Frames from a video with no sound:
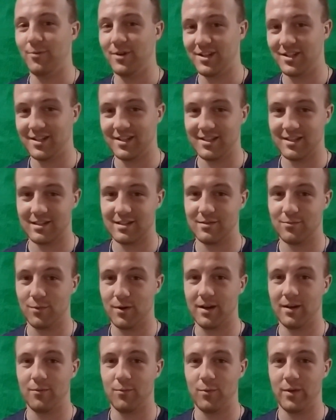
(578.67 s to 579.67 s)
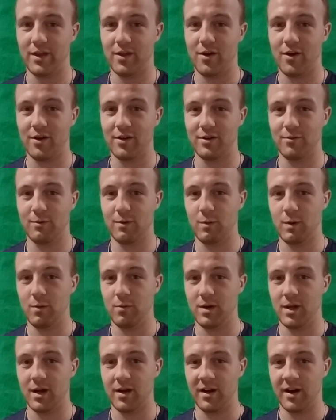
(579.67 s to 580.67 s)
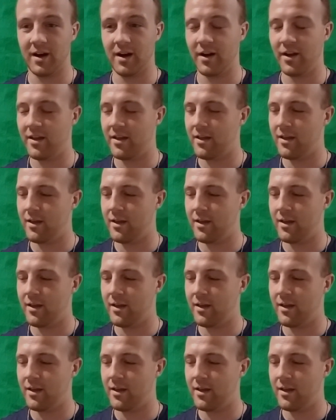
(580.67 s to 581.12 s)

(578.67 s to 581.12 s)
which is what we called it when we were younger.